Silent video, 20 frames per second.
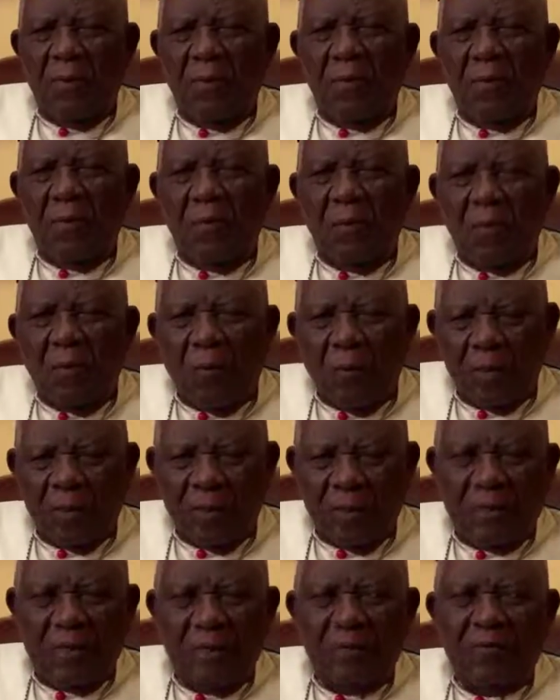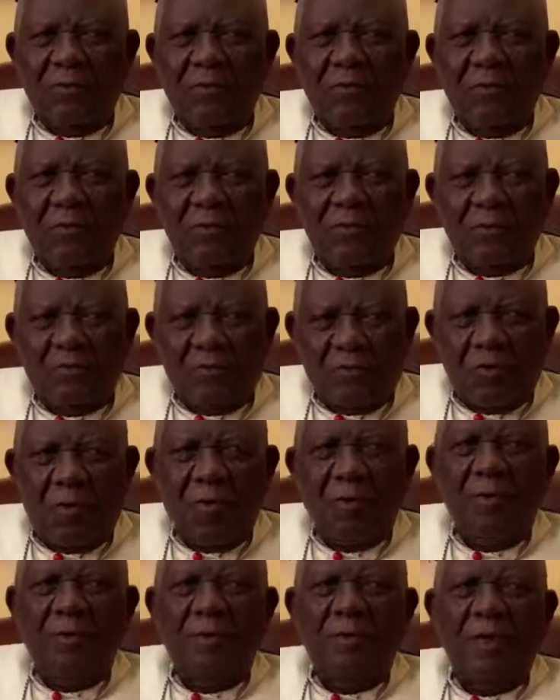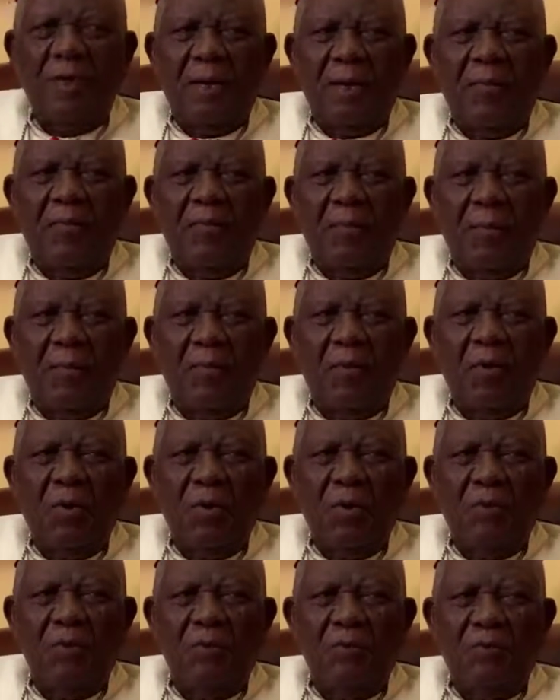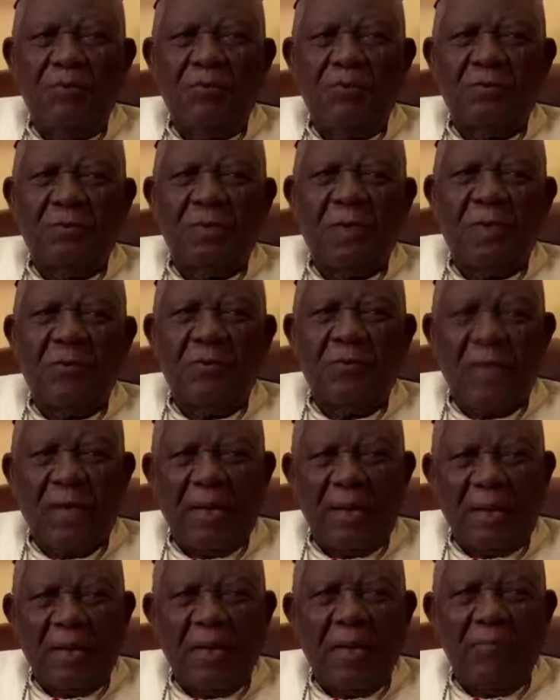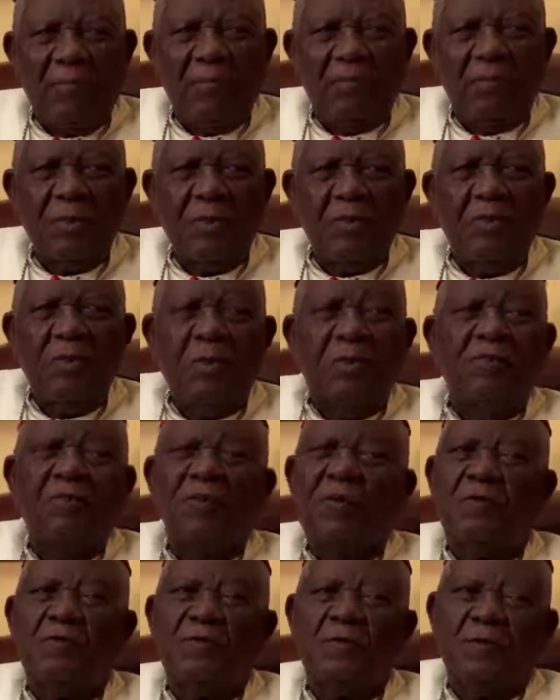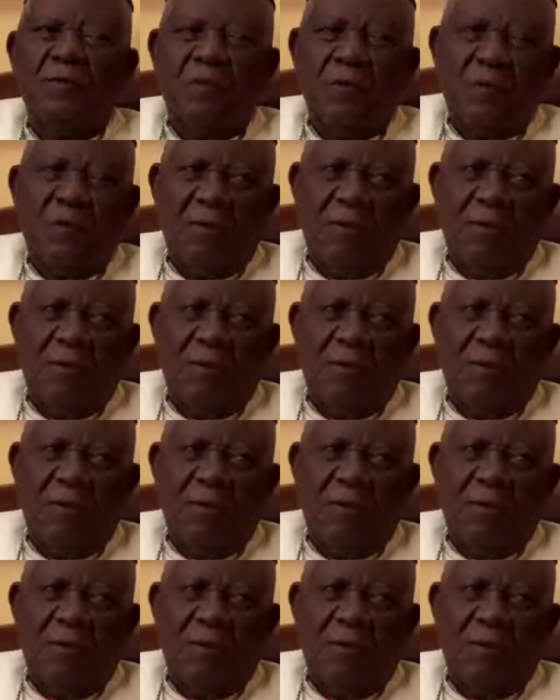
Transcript: wanted to destroy the Amba boys and their camps, they would have done so long